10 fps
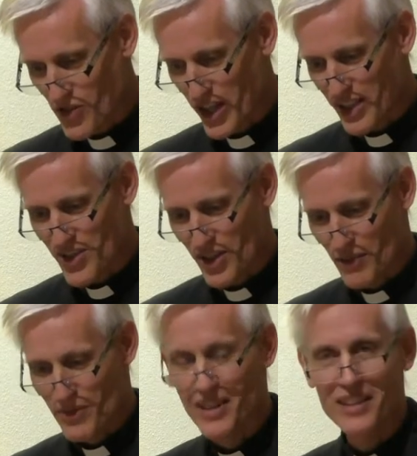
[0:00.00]

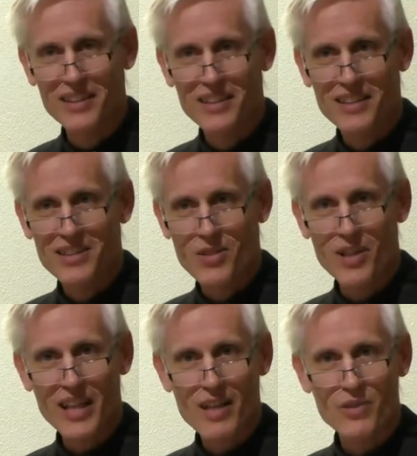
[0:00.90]
genitive? Do
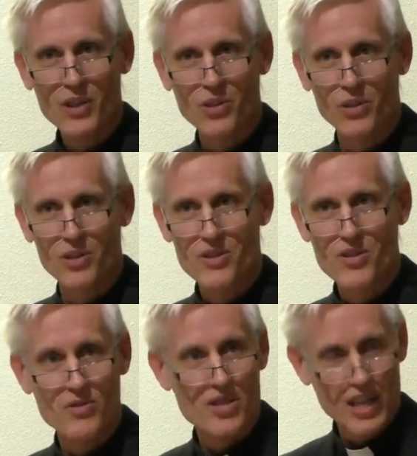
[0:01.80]
they have a call
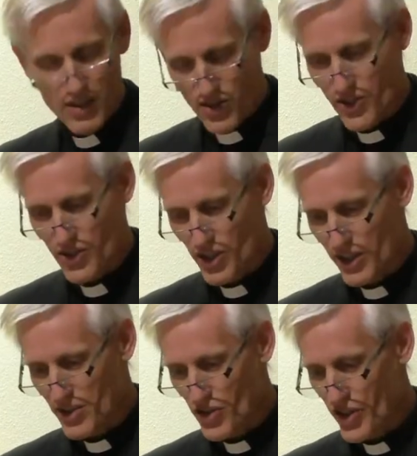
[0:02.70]
to teach the
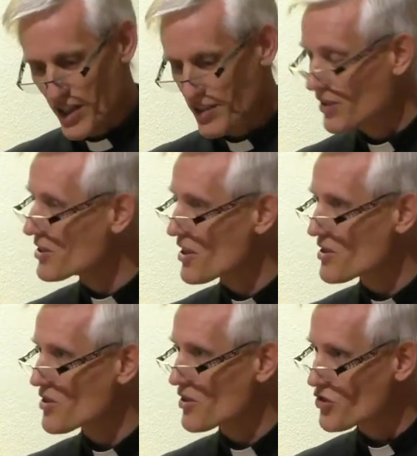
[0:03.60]
church, or
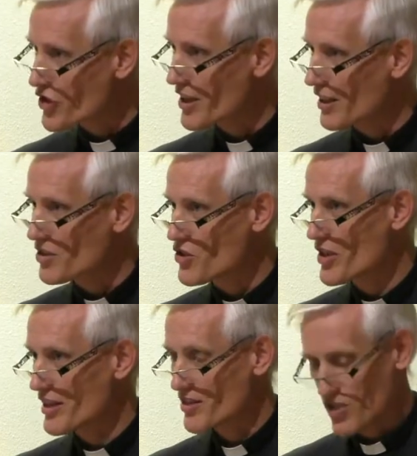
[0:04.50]
does the church
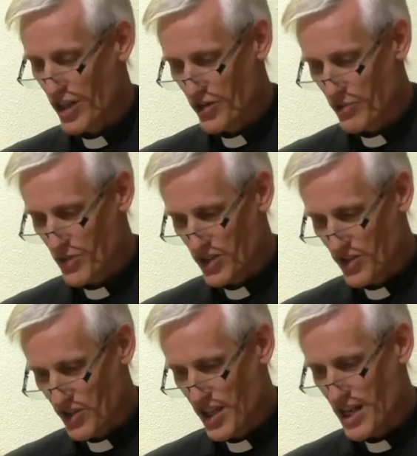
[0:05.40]
tell them what
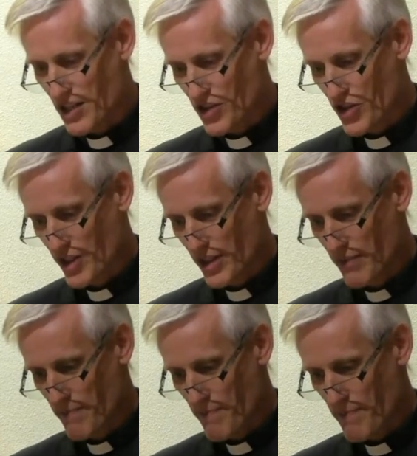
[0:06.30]
to teach?
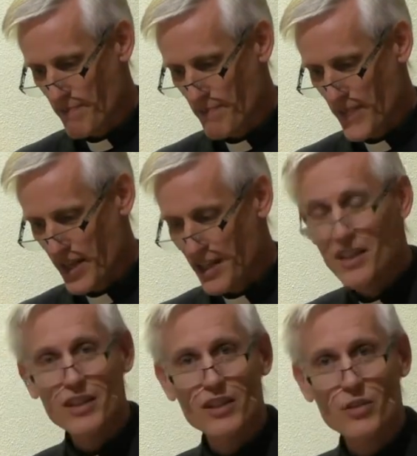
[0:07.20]

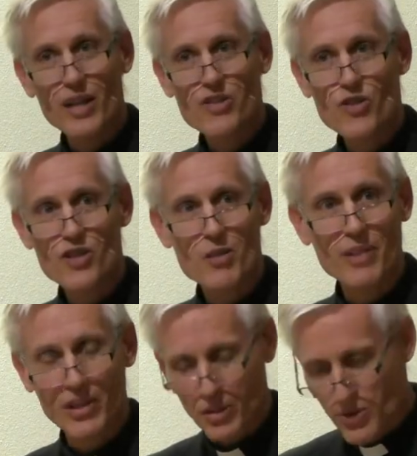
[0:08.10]
Questions
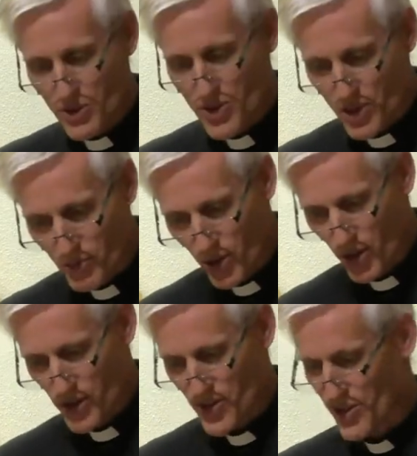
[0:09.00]
about who's the
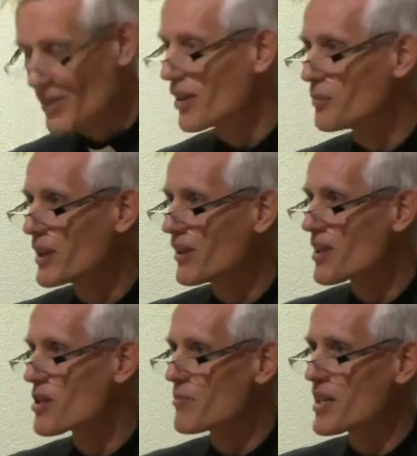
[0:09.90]
boss are
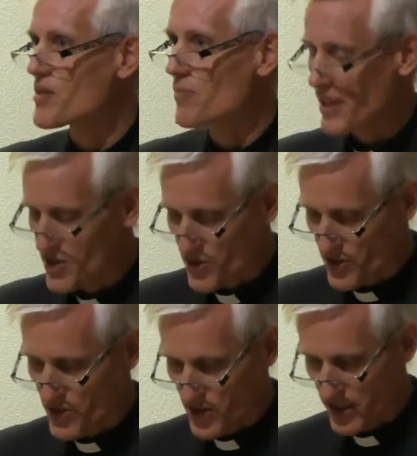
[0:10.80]
rarely the best place to
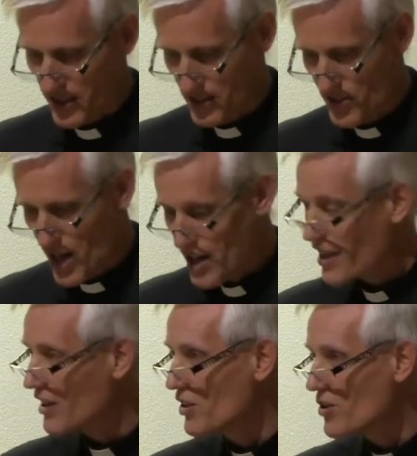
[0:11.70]
start
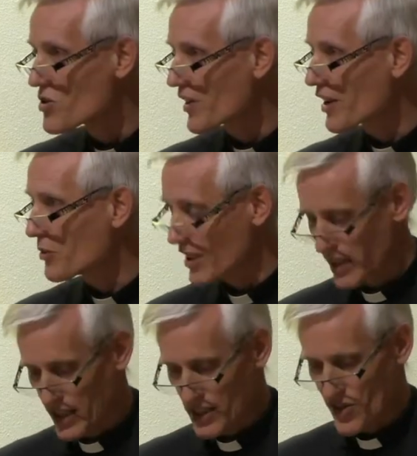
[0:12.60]
and usually
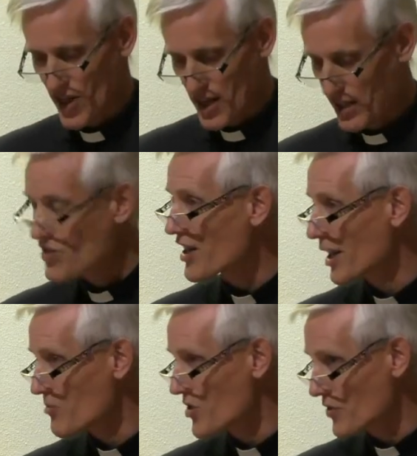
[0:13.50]
arise in
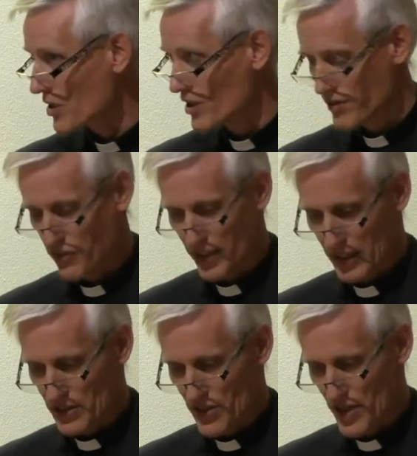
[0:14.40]
times of
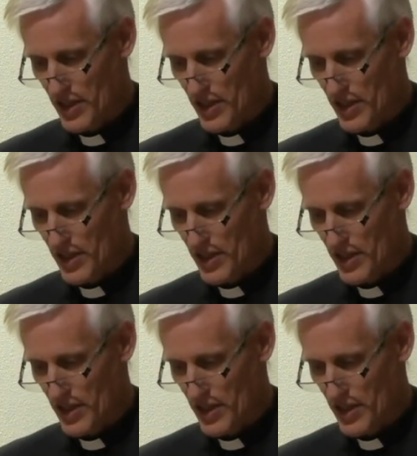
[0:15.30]
conflict.